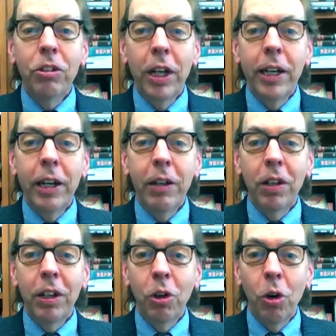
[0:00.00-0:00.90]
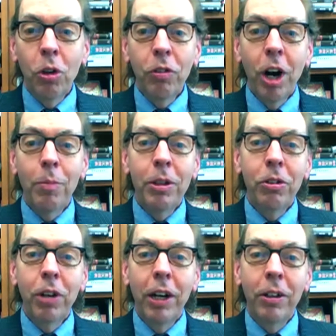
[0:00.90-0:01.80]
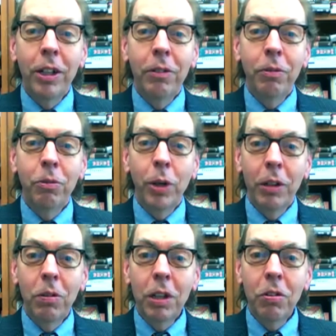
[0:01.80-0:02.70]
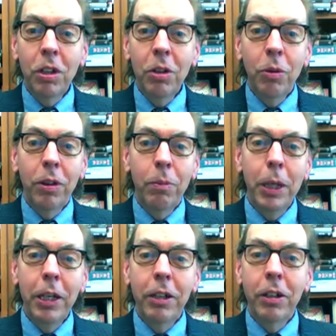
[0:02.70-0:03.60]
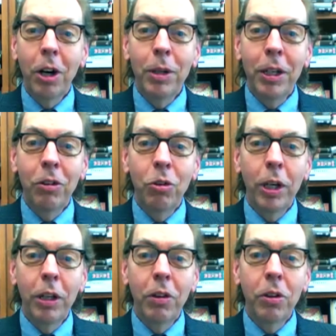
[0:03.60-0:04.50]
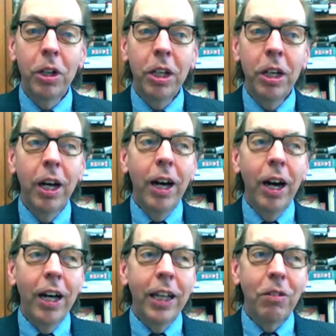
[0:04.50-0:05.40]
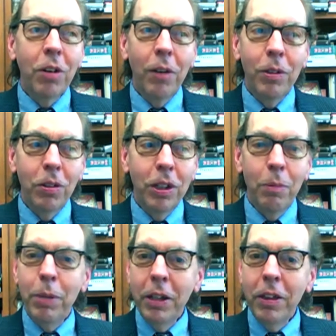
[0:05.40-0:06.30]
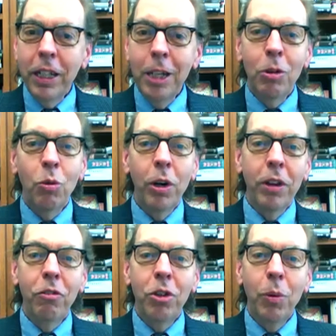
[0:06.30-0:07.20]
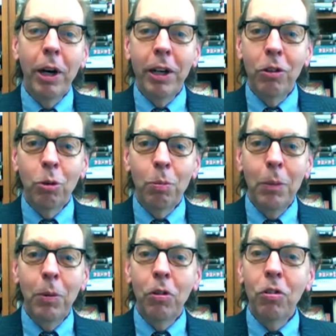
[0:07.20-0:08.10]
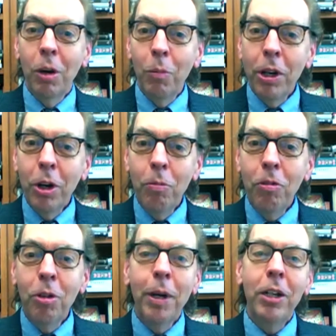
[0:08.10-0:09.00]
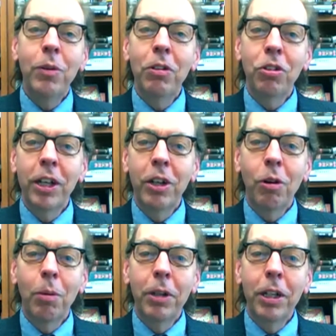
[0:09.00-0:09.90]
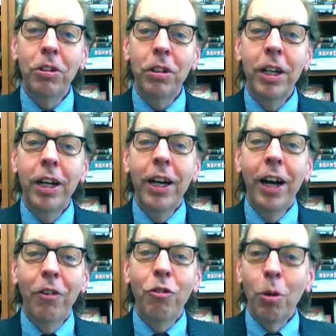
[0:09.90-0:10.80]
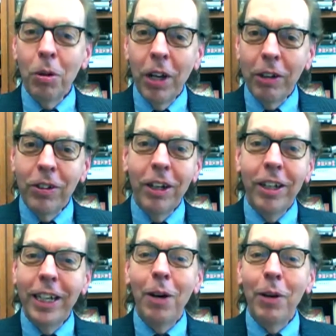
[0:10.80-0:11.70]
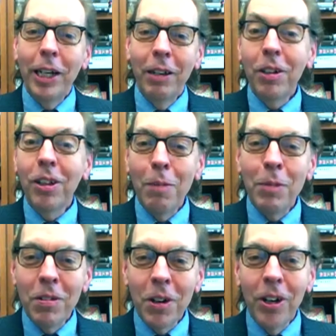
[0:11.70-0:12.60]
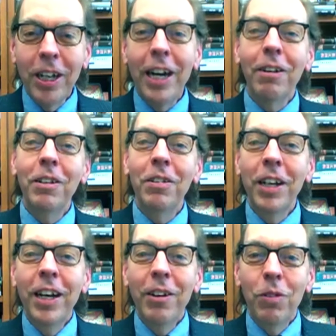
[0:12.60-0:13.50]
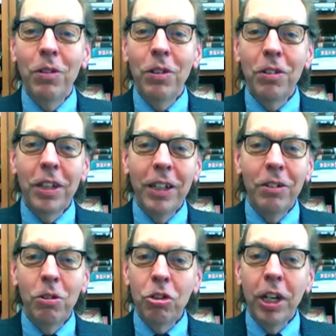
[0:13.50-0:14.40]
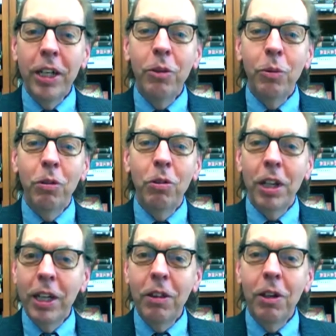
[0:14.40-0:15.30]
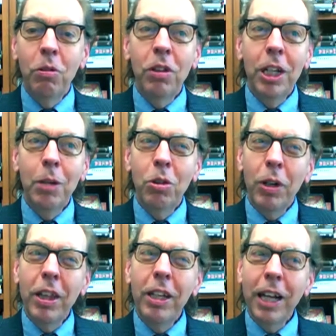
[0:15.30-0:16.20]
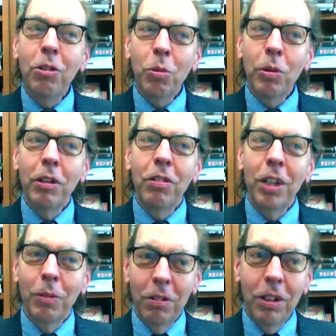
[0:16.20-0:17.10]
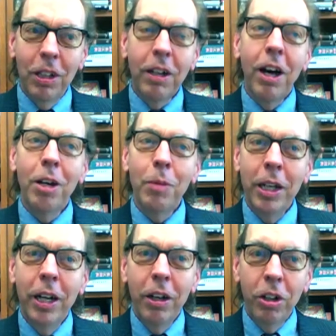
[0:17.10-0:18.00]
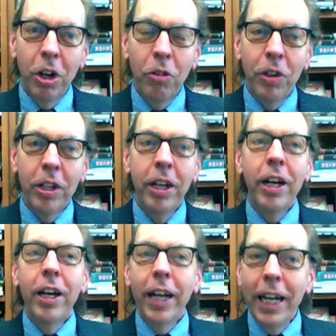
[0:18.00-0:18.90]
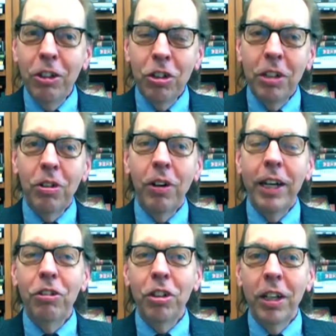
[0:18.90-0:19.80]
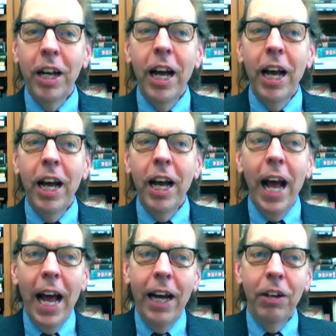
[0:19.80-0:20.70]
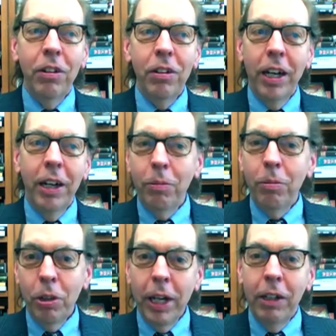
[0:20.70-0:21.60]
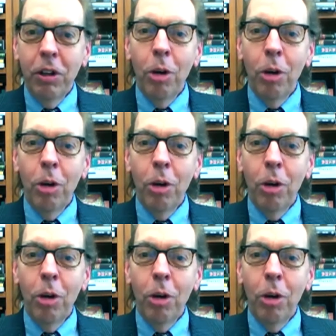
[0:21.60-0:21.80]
China has set a goal of carbon neutrality of 2060 with peak carbon in 2030, uh, and that's obviously a big theme. It's one of the few areas where people are somewhat hopeful about U.S.-China cooperation. Uh, former Secretary, now I guess climate czar, Kerry's visit uh, to China was to hit those themes. So I think that's what we're going to see. We're going to see the economy, COVID, Asian integration, and uh, and